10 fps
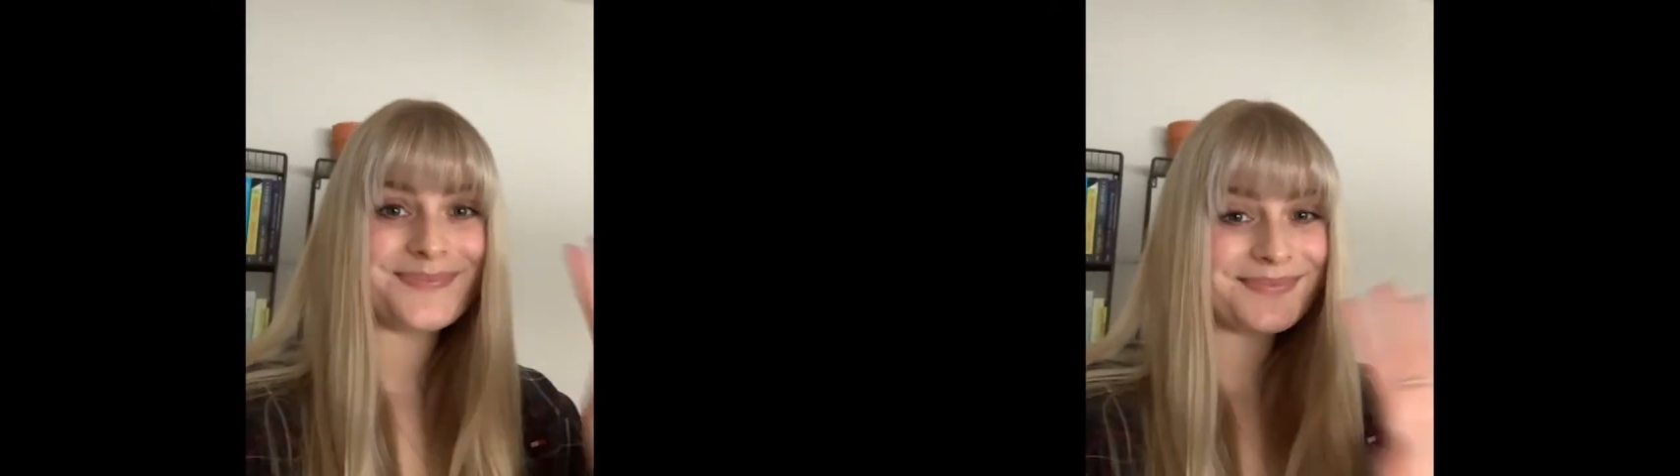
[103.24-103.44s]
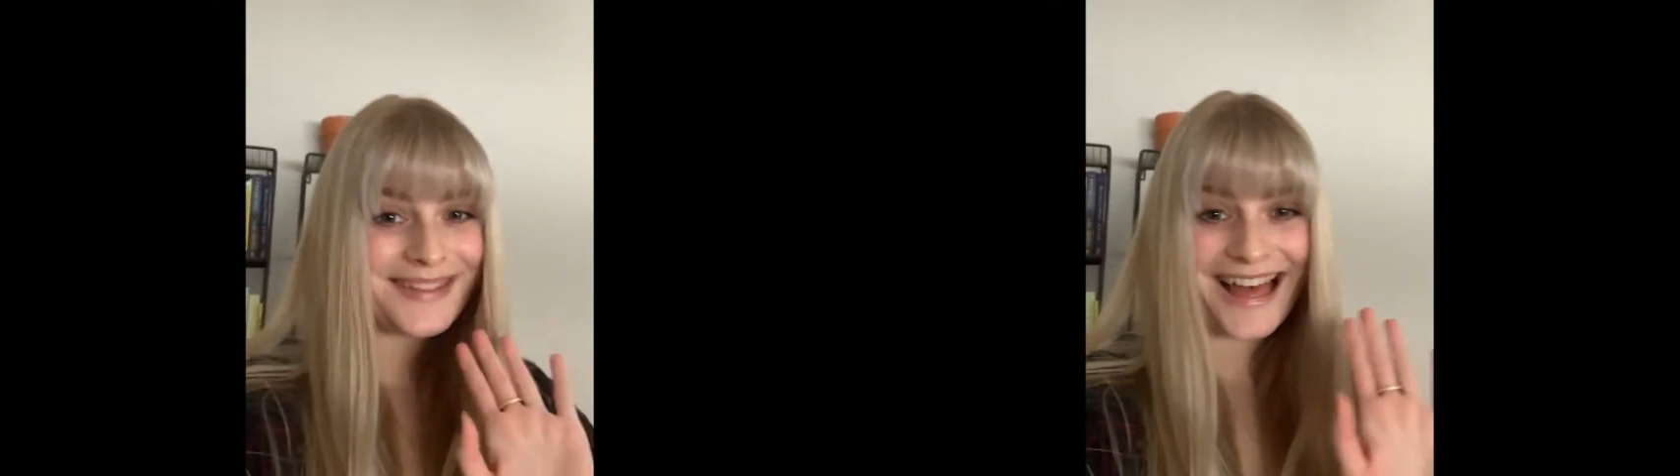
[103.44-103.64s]

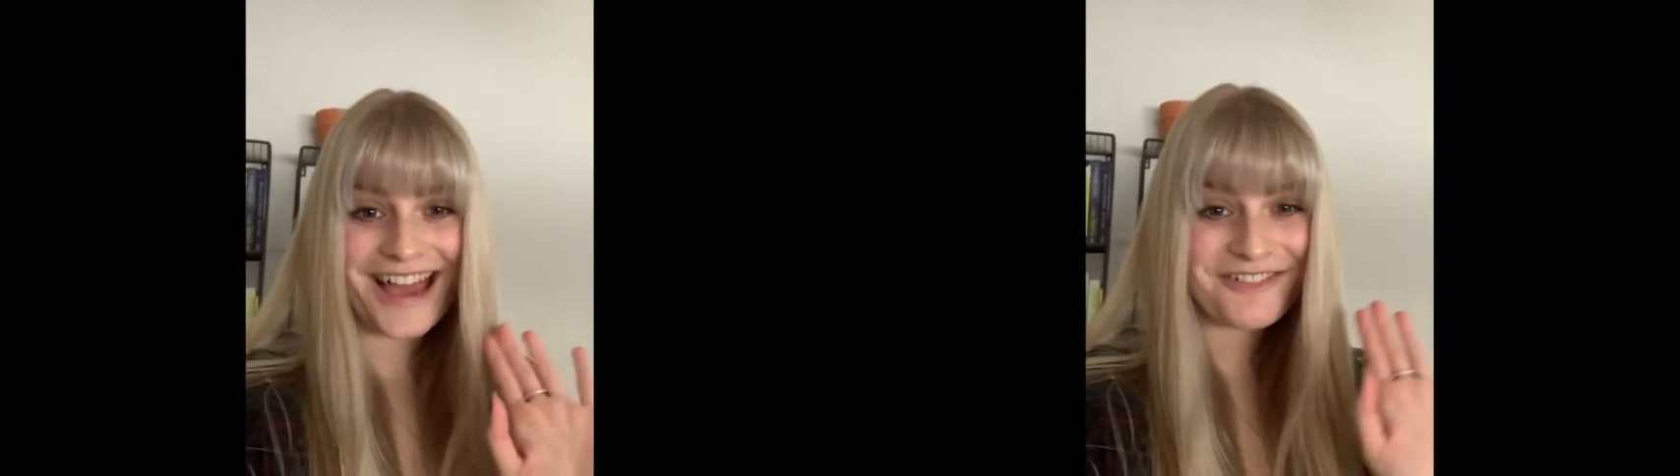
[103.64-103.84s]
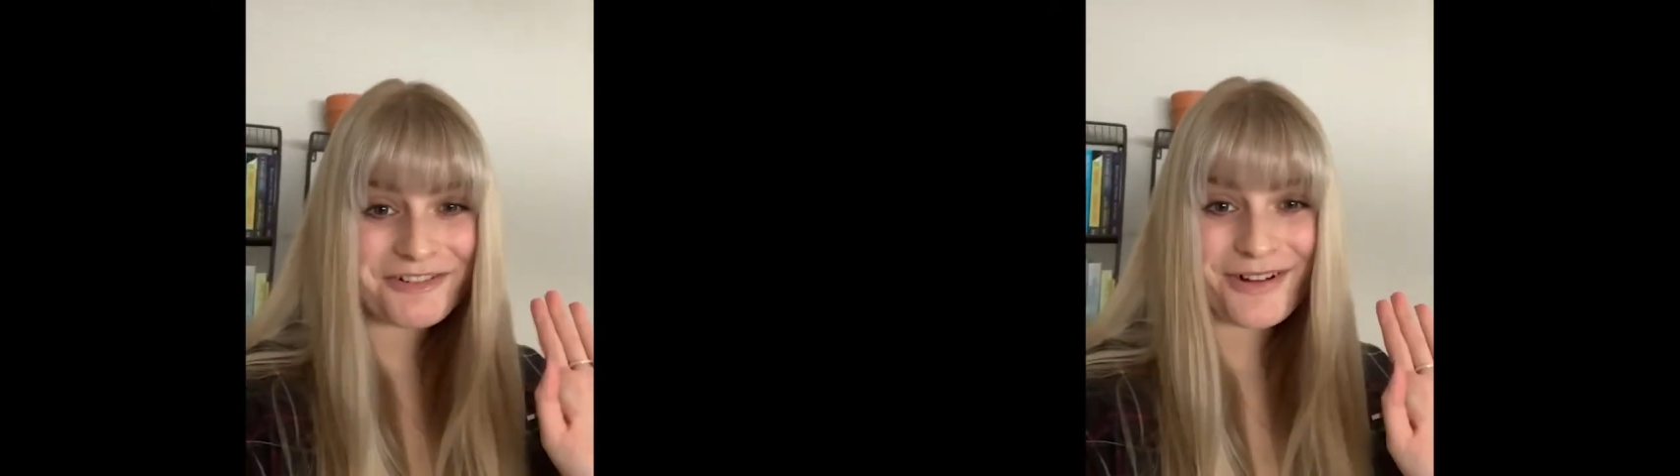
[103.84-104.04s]
Hi
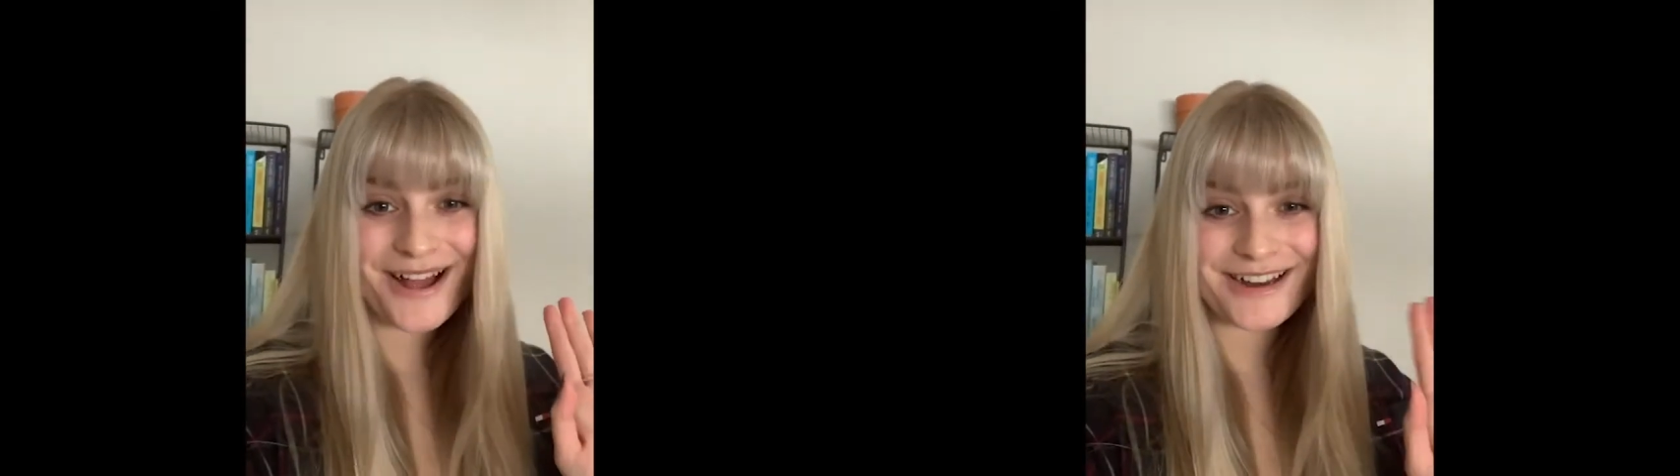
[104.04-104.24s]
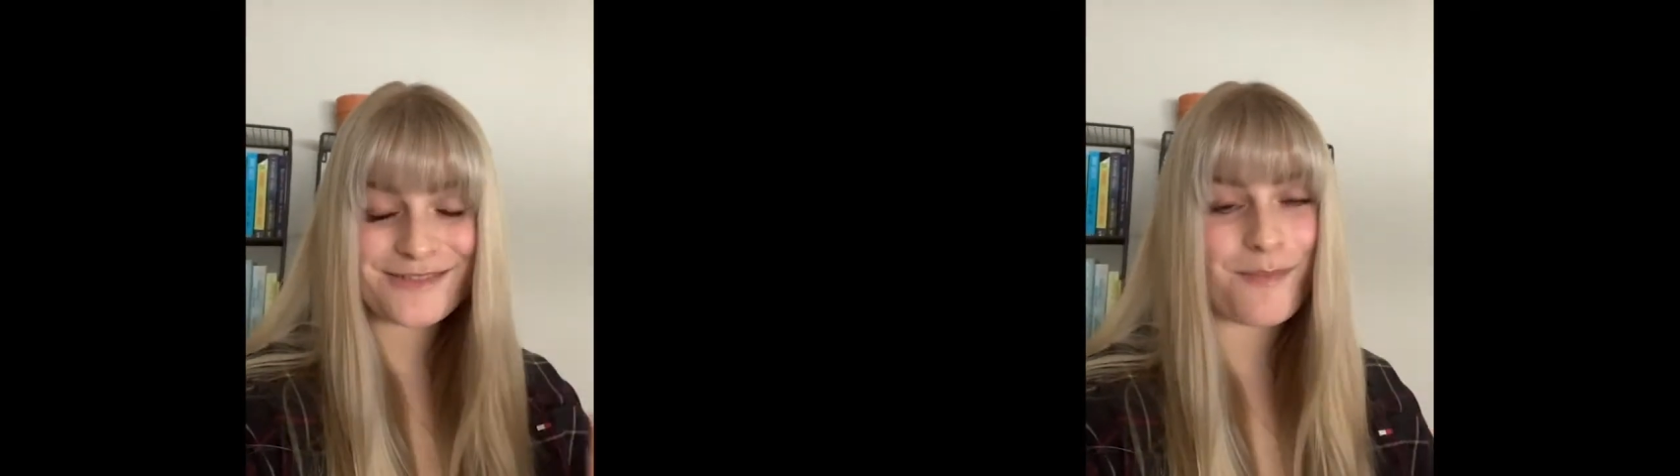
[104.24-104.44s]

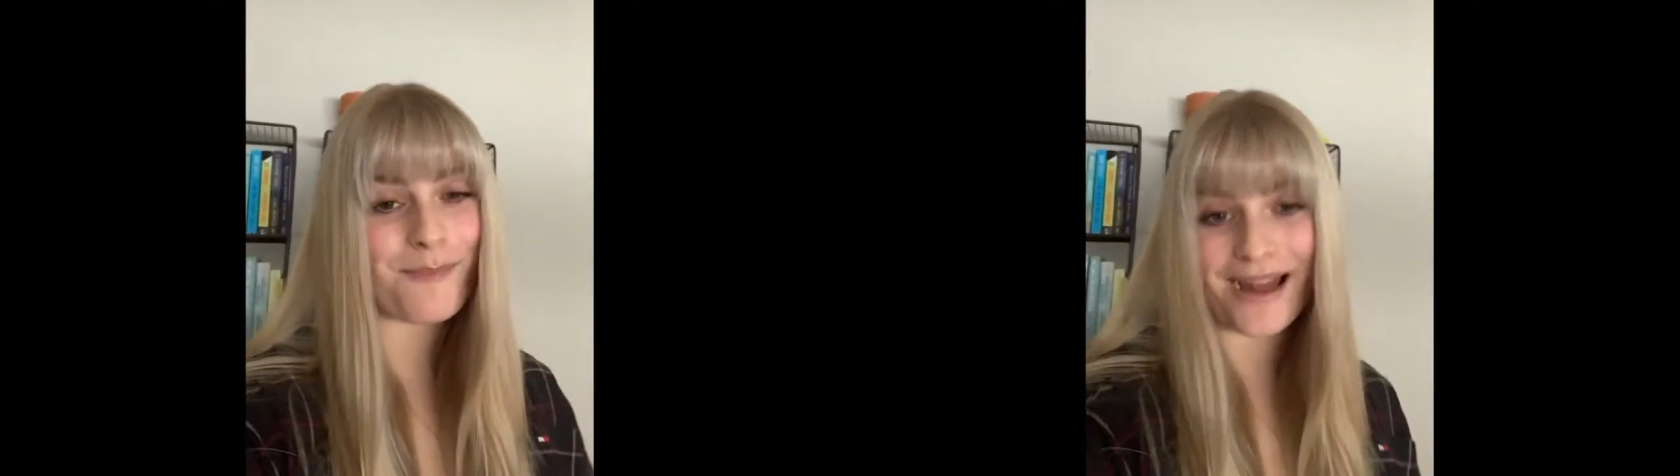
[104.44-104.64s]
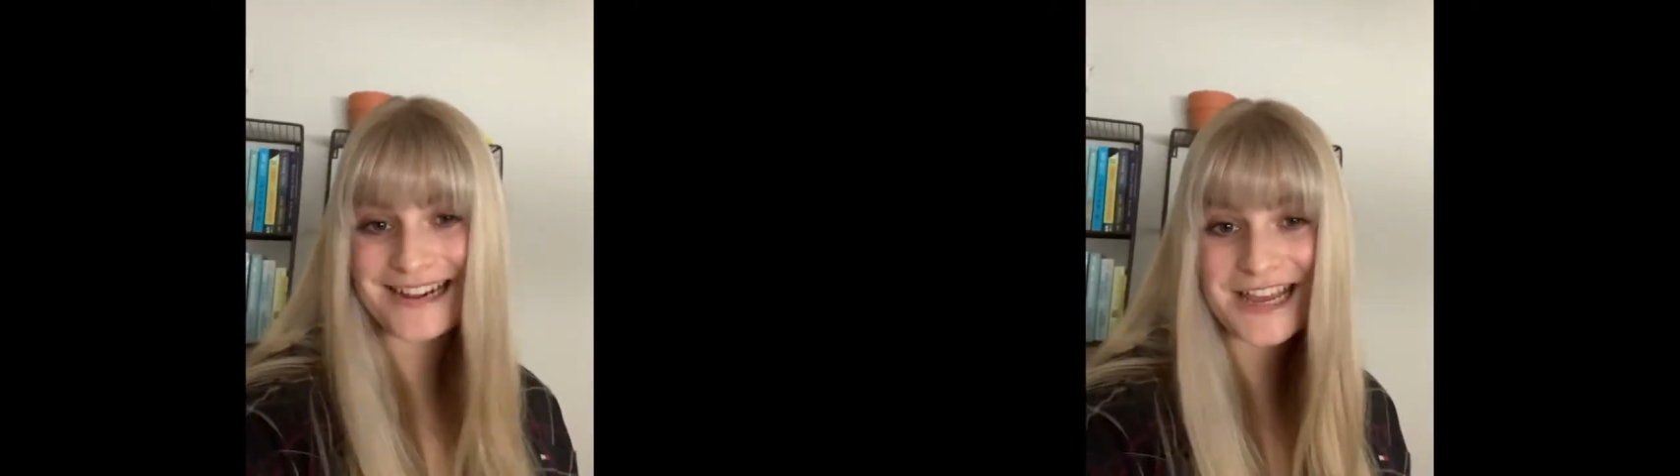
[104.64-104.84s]
everyone, my
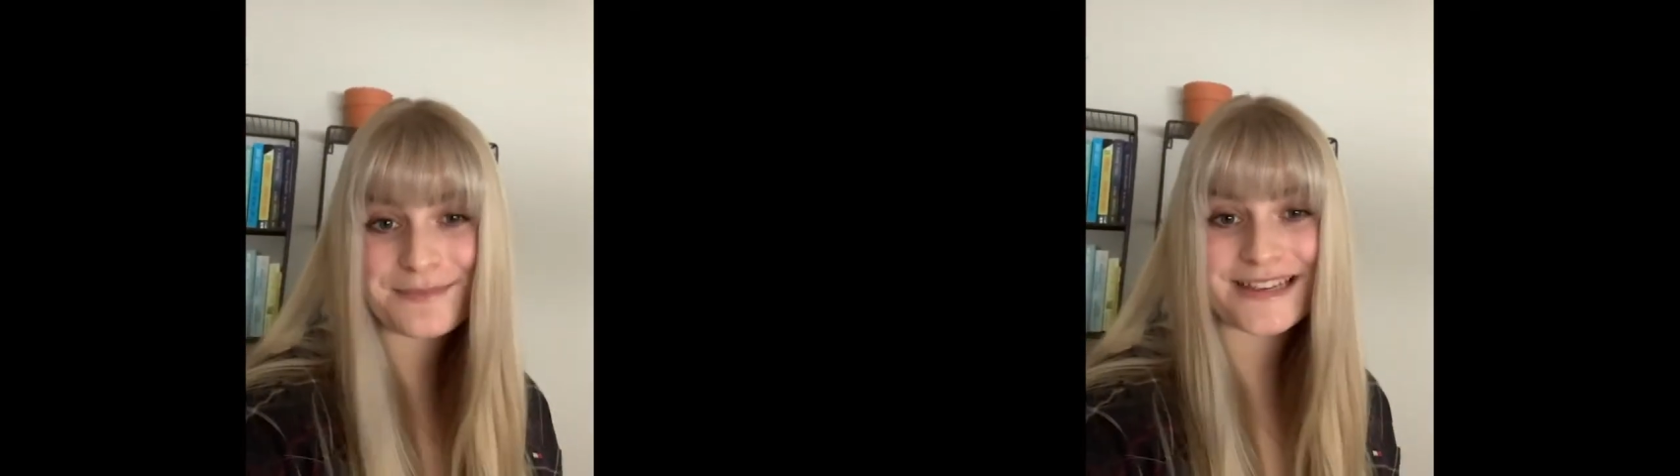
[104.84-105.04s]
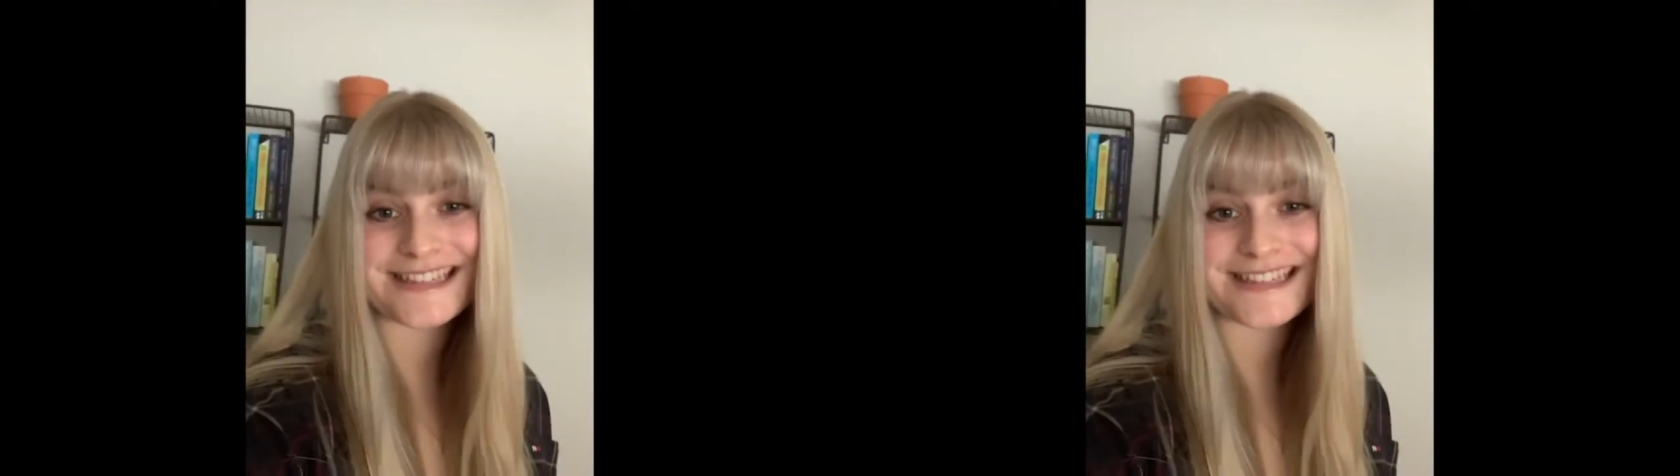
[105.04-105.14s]
name is